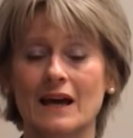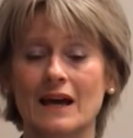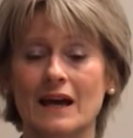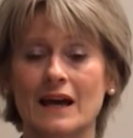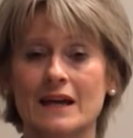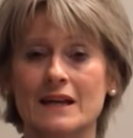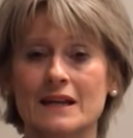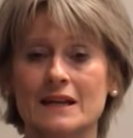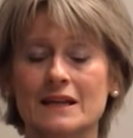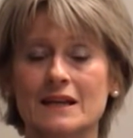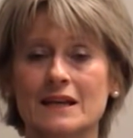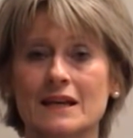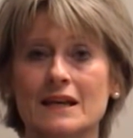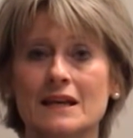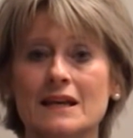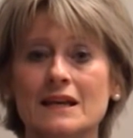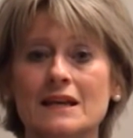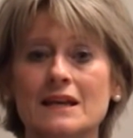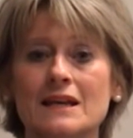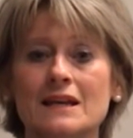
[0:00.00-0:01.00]
And
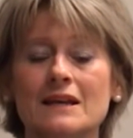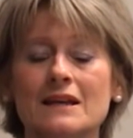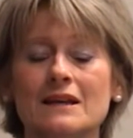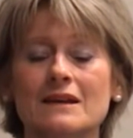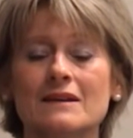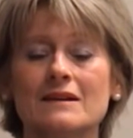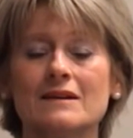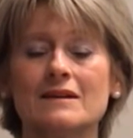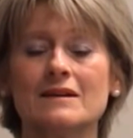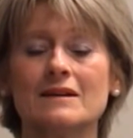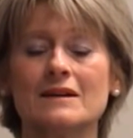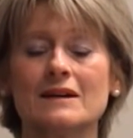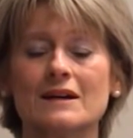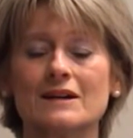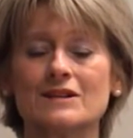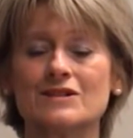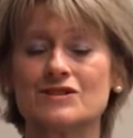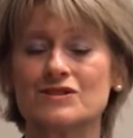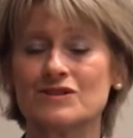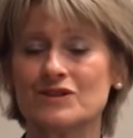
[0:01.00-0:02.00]
he
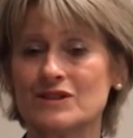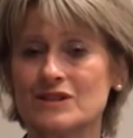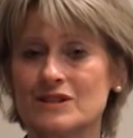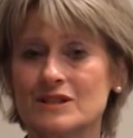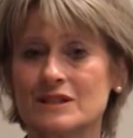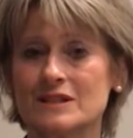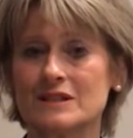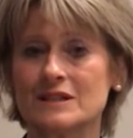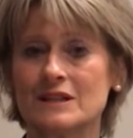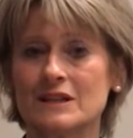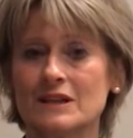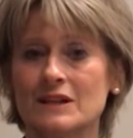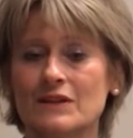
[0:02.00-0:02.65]
asserted